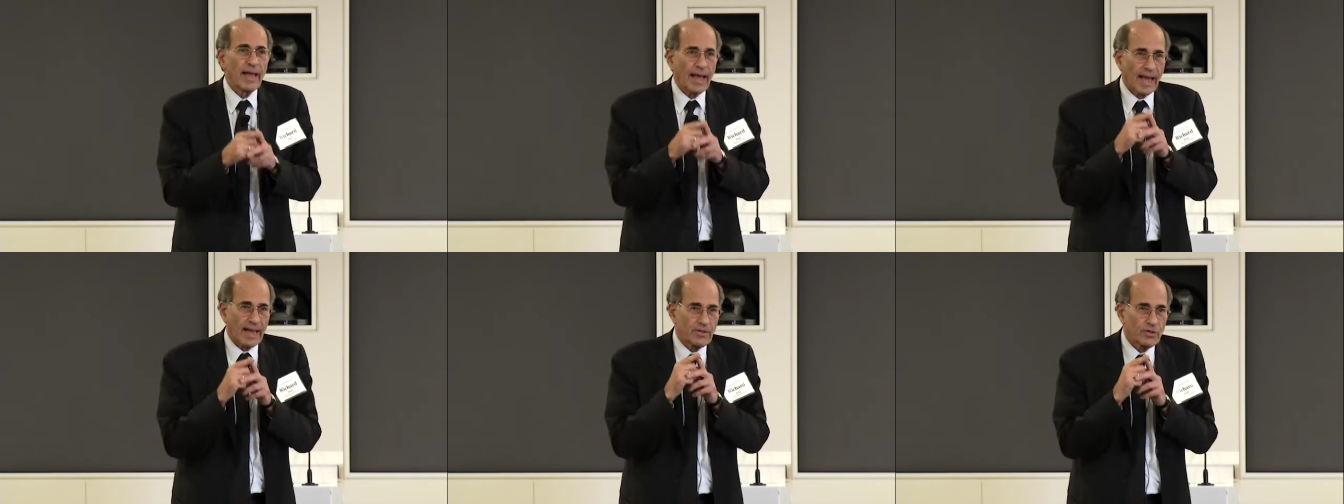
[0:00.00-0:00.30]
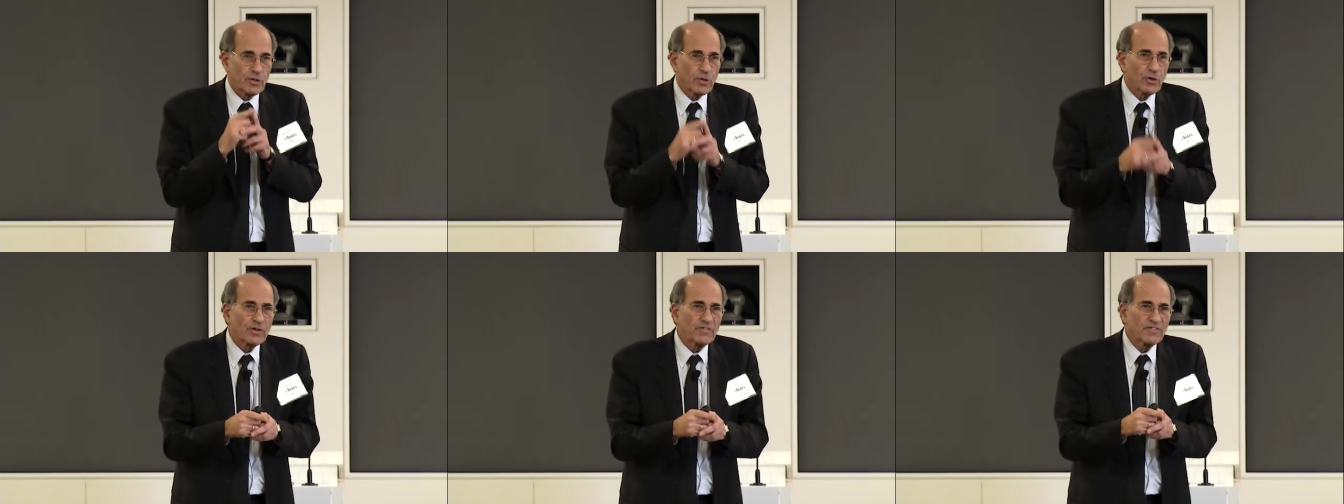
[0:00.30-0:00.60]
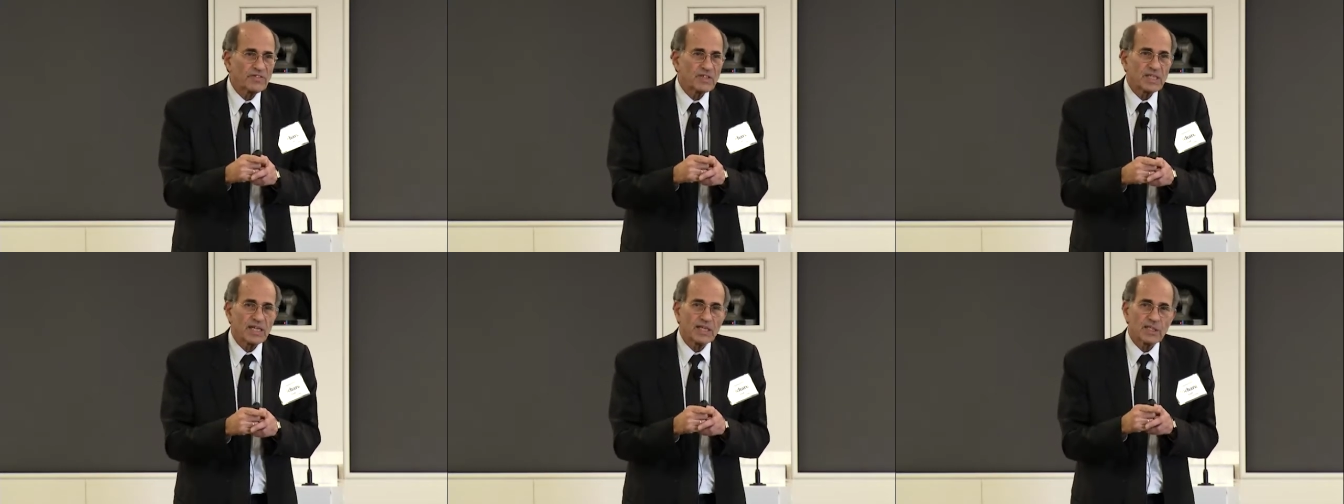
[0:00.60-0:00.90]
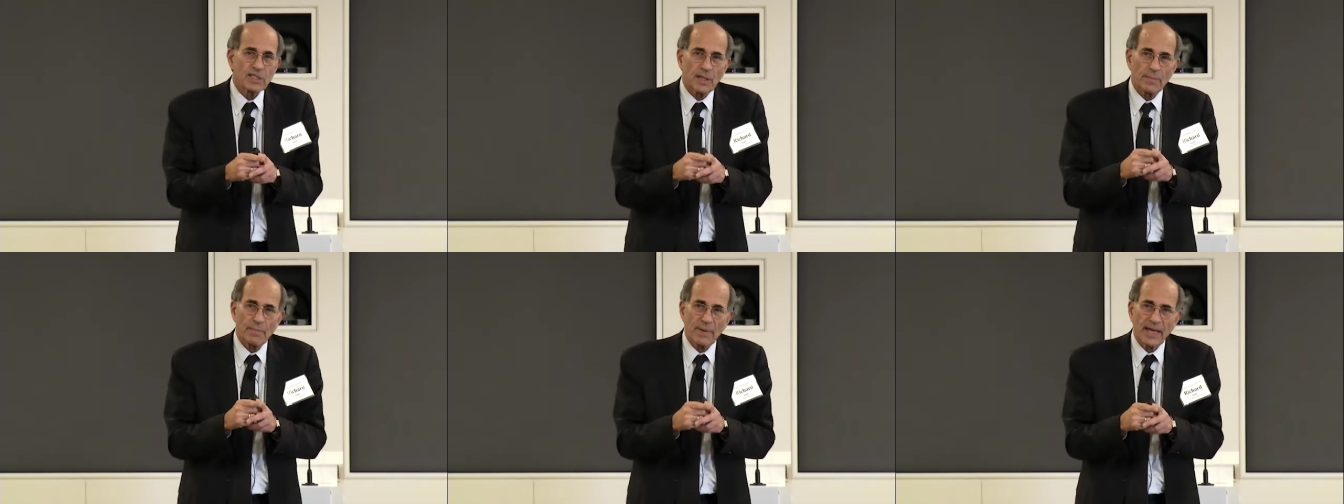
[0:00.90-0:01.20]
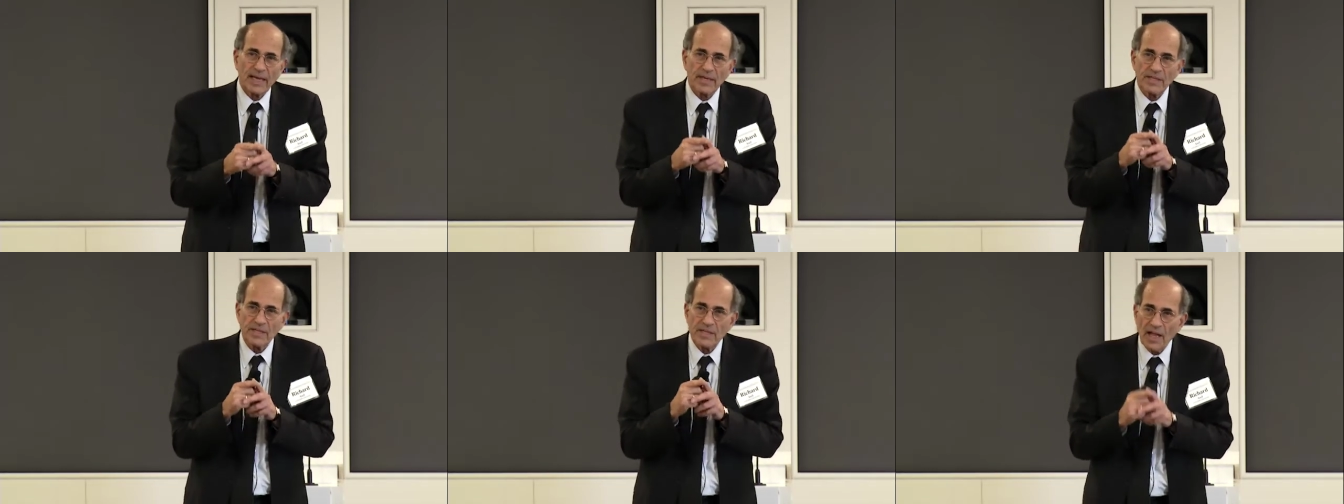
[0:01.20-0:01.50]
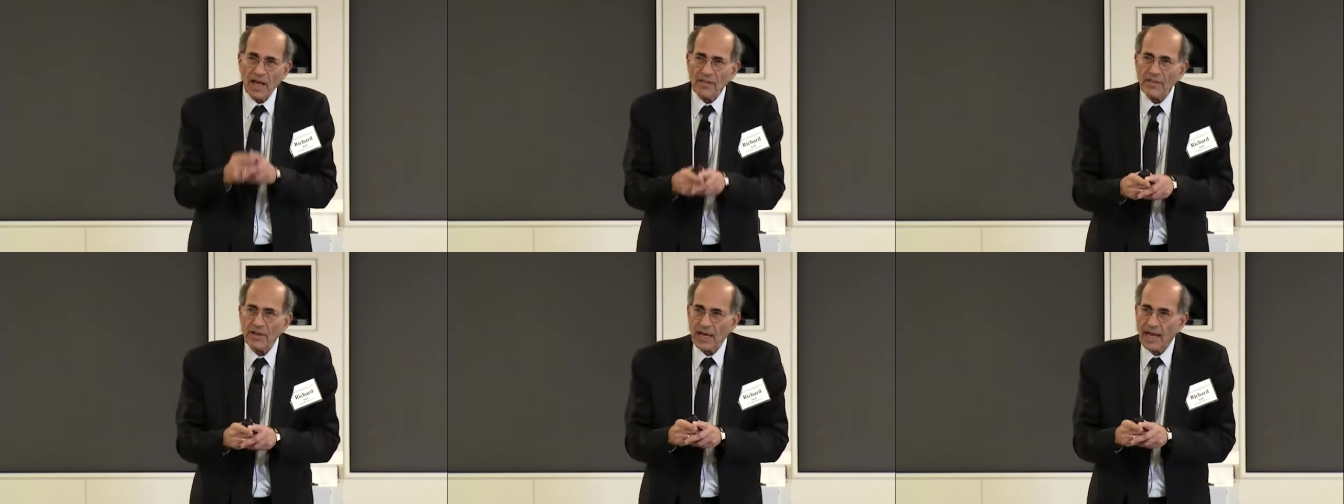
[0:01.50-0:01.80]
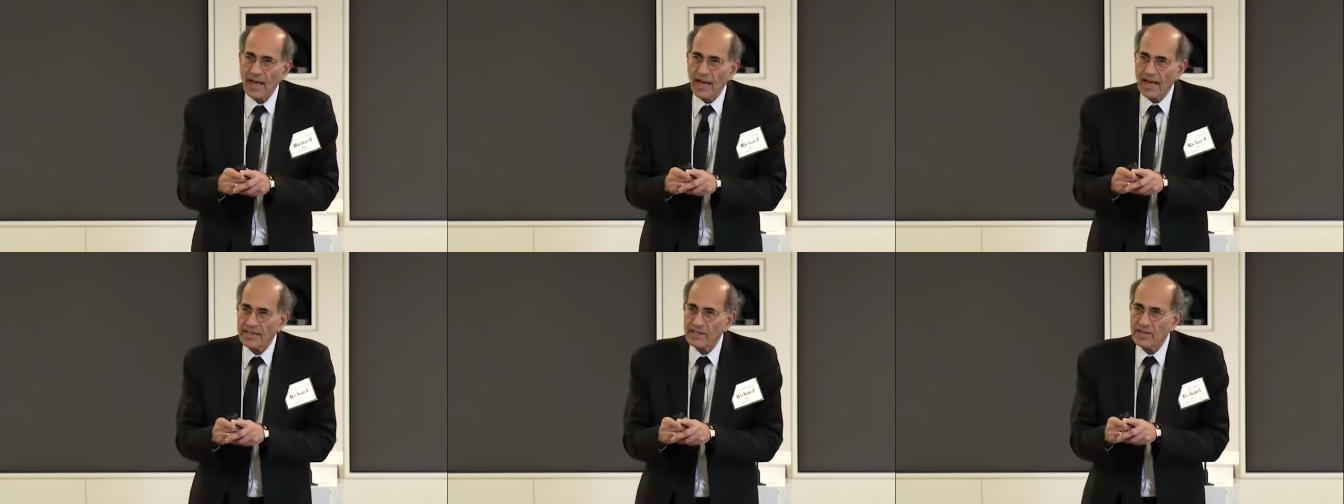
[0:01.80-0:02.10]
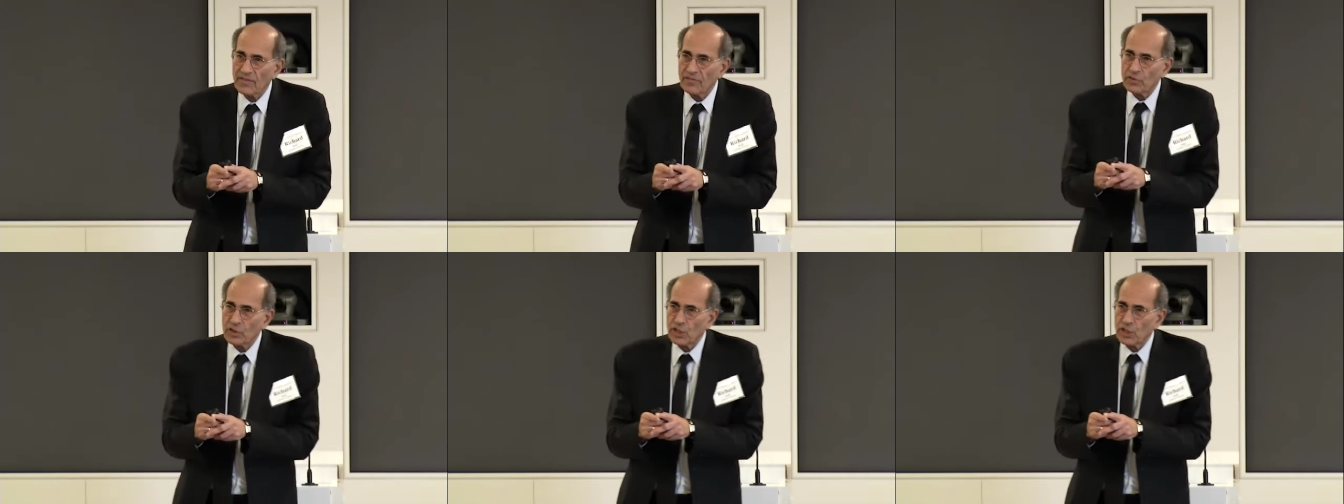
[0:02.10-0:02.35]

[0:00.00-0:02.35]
and nerve cells that make another kind of